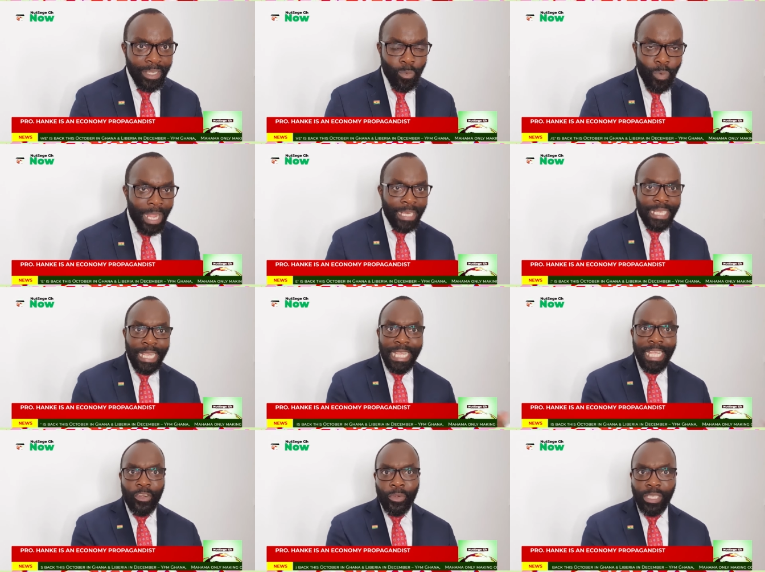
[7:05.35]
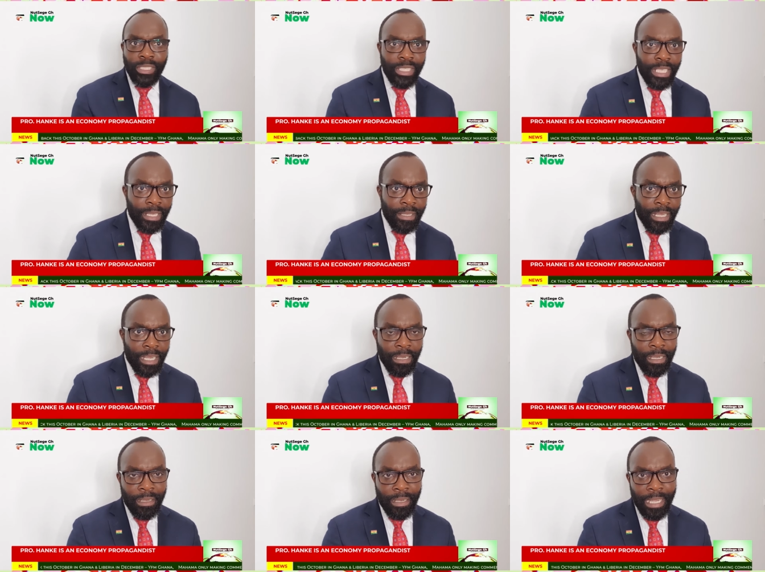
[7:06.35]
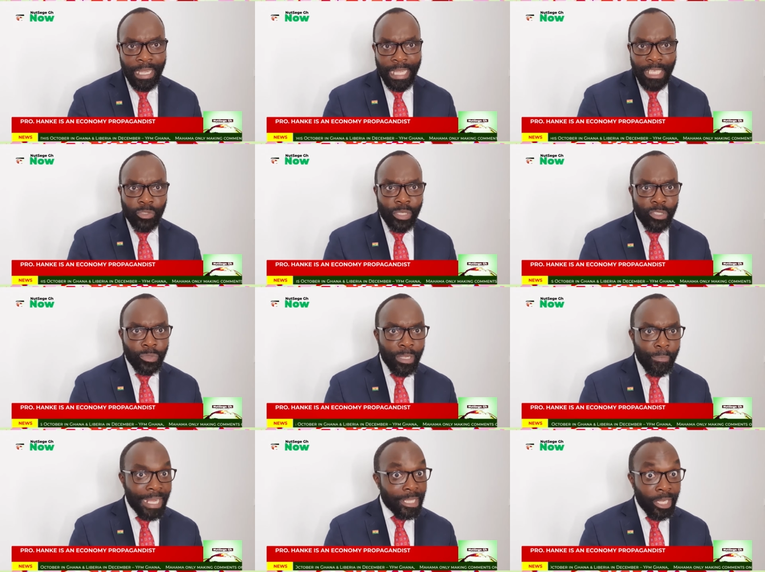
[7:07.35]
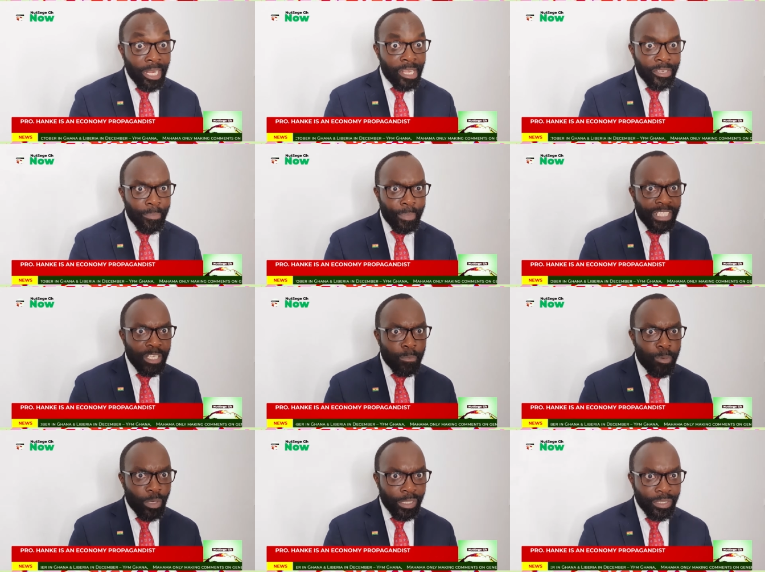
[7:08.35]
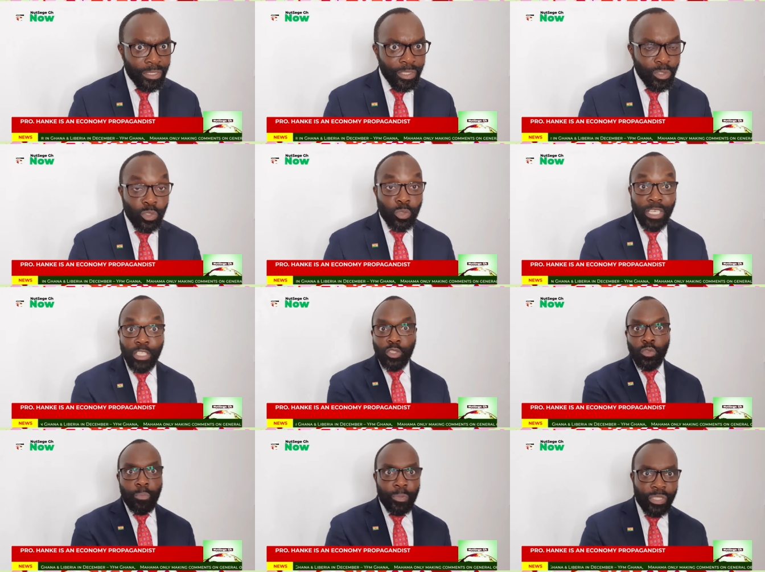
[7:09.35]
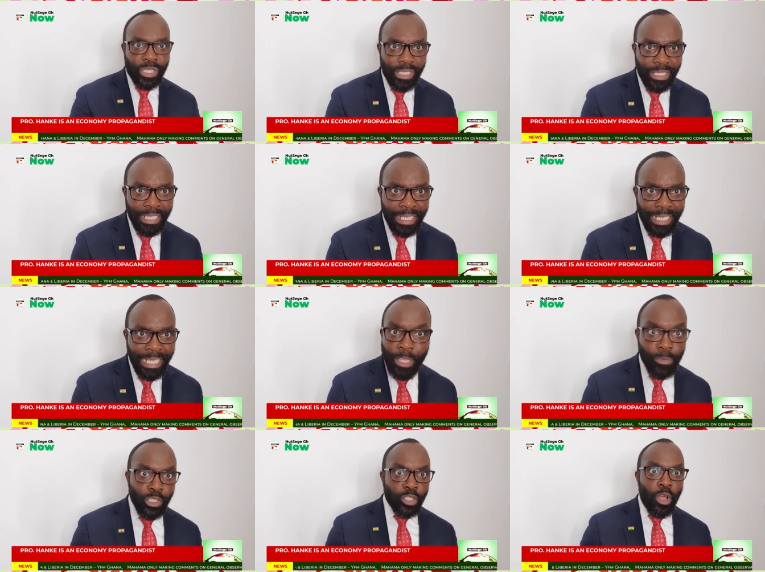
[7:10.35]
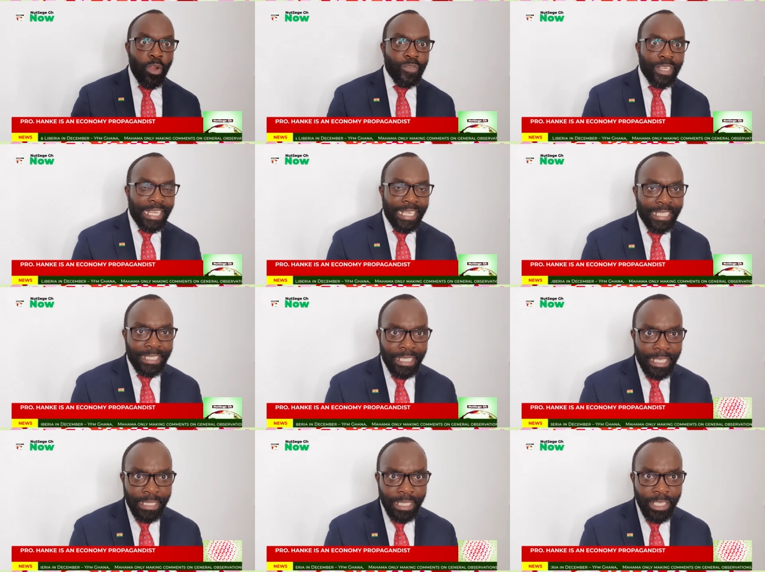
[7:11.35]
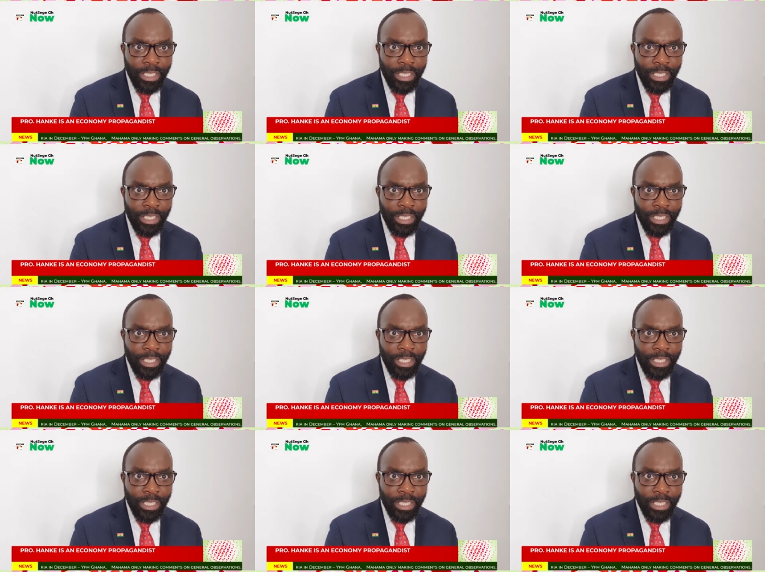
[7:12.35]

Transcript: when they increased the uh, uh interest rate by 300 basis points to 22%. He was all over the internet